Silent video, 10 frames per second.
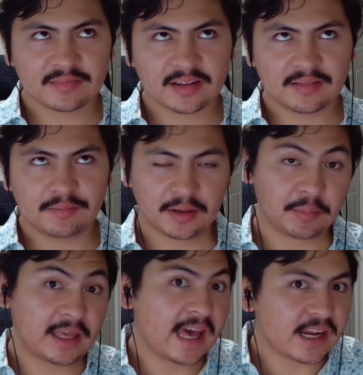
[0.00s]

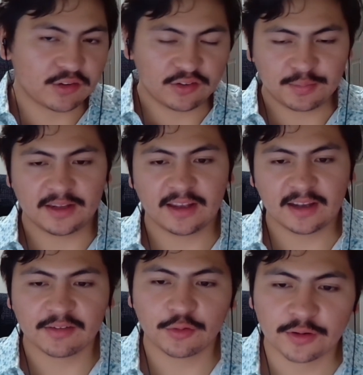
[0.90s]
mechanically speaking,
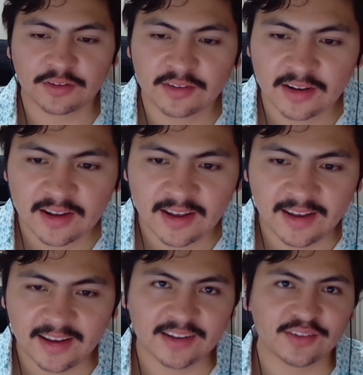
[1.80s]
of course.
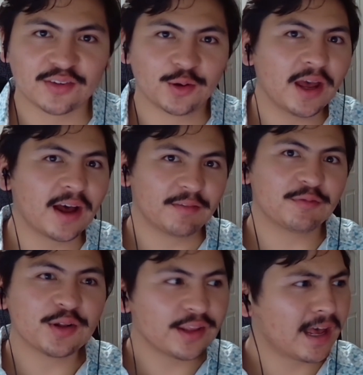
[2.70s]
And so, yeah,
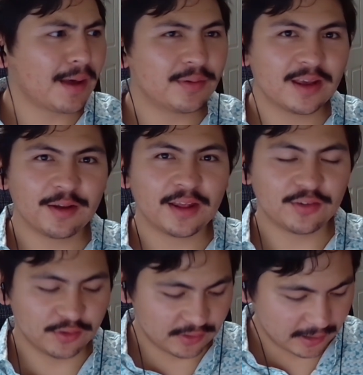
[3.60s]
really happy how that
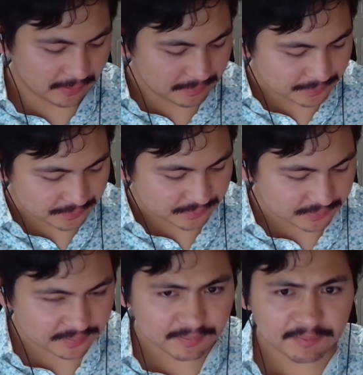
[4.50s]
turned out.
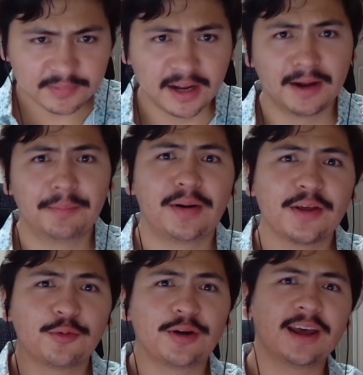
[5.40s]
By
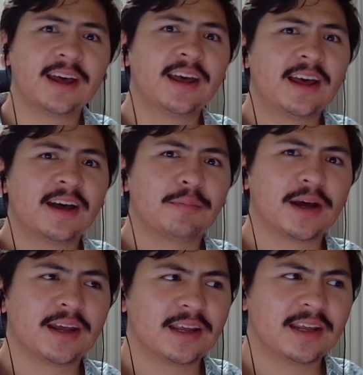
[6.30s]
the way,
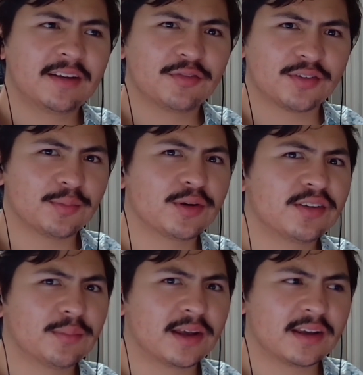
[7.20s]
for some
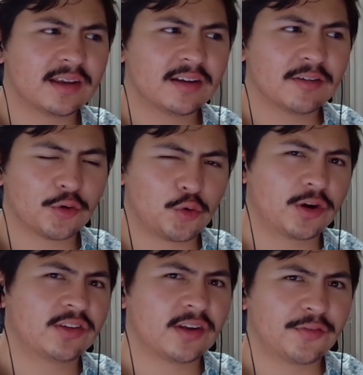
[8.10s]
reason, my
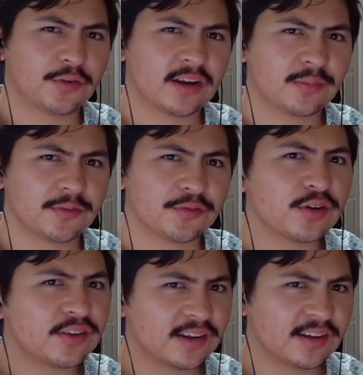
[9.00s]
recording software has been
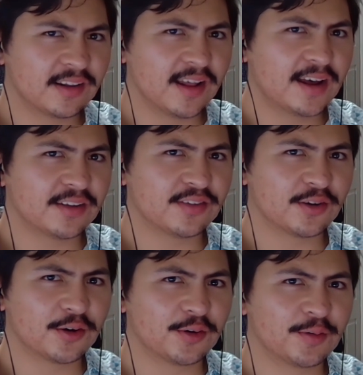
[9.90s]
freezing a lot,
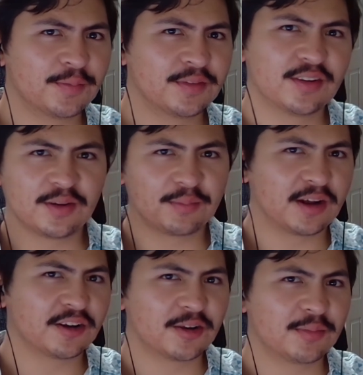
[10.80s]
so since I'm
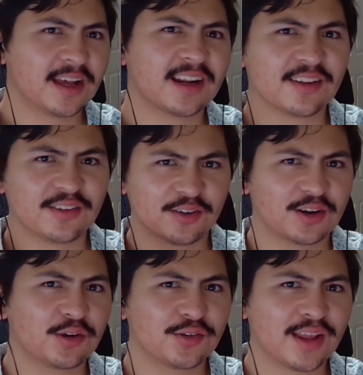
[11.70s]
not going to be editing this, you're going to
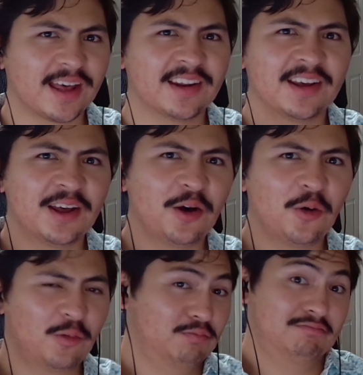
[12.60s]
notice that.
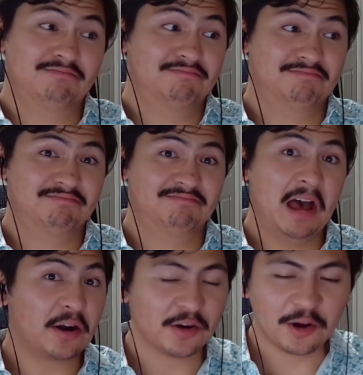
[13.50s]

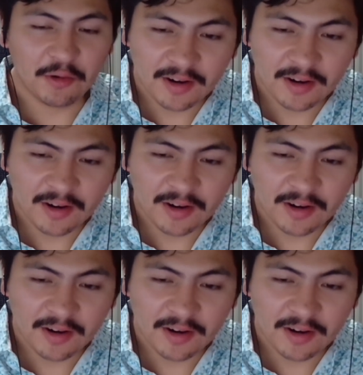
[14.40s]
I don't know.